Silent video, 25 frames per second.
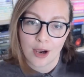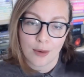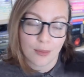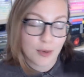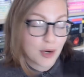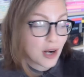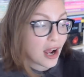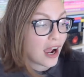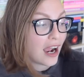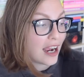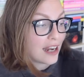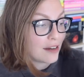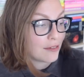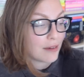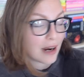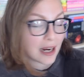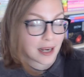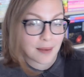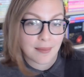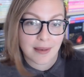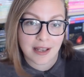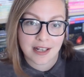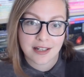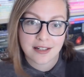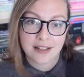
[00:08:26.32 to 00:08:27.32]
Would highly
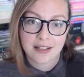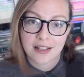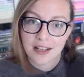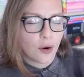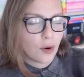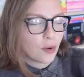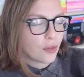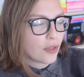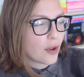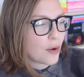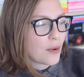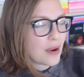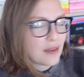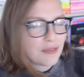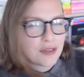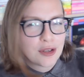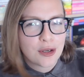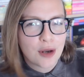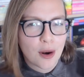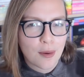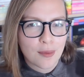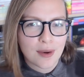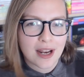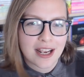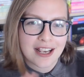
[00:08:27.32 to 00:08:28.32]
recommend. Although if you
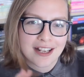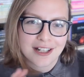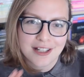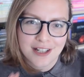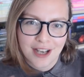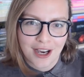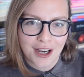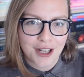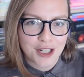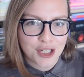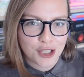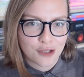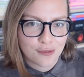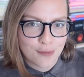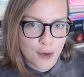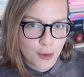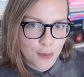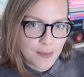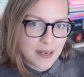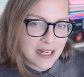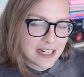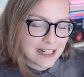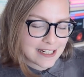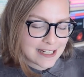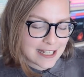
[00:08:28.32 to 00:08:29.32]
don't like a touch of
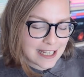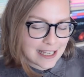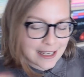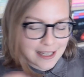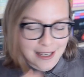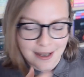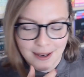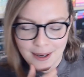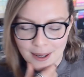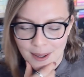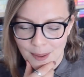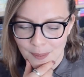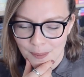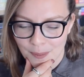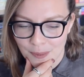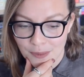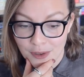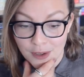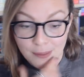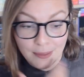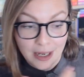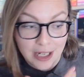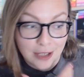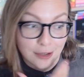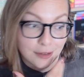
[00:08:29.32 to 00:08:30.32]
morbidity,
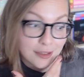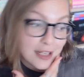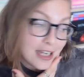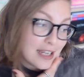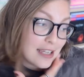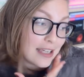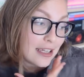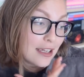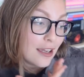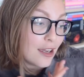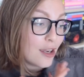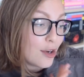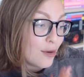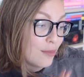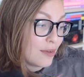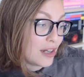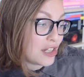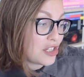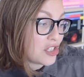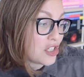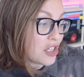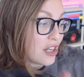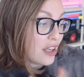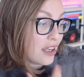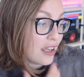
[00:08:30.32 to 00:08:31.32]
you may not like it,
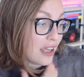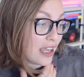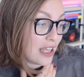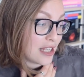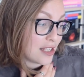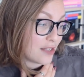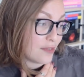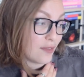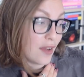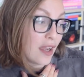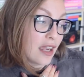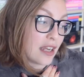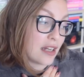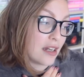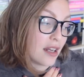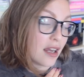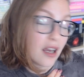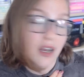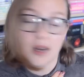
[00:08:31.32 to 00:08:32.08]
which is fine.